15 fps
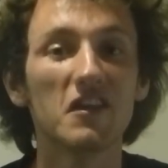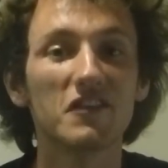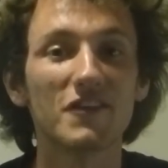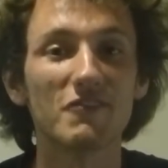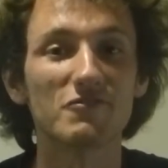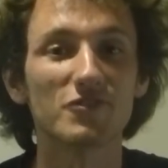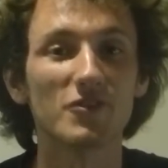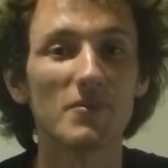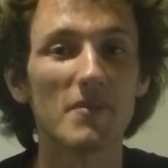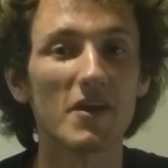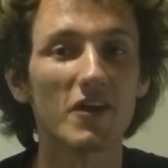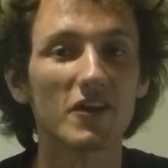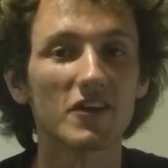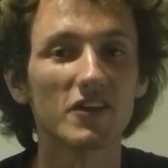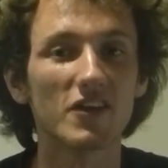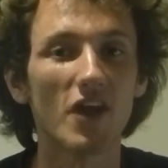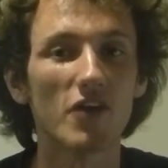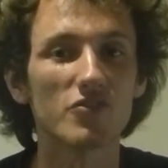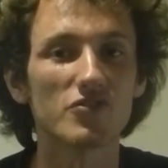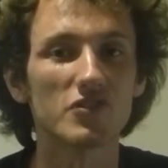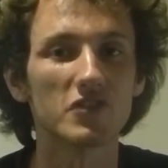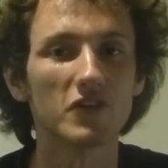Central American
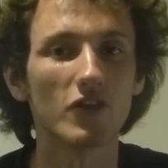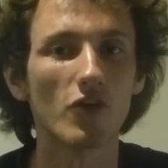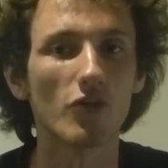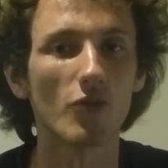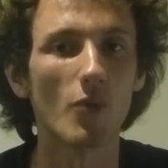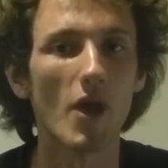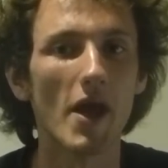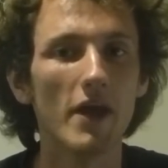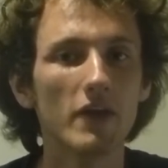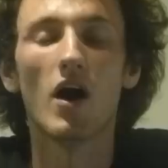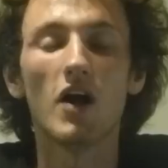countries along the way.